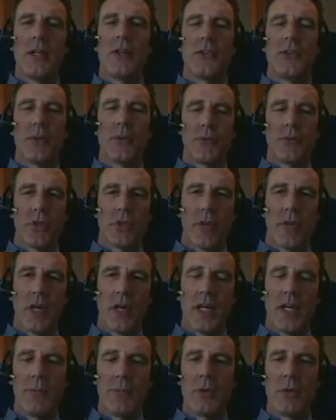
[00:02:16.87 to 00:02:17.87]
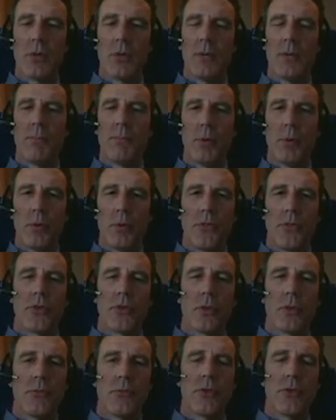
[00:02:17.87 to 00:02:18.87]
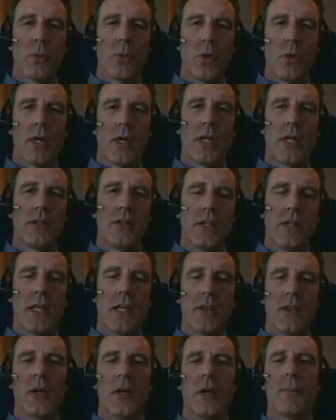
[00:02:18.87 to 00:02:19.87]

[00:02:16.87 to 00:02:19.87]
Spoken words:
Some sort of a hybrid where both groups are working together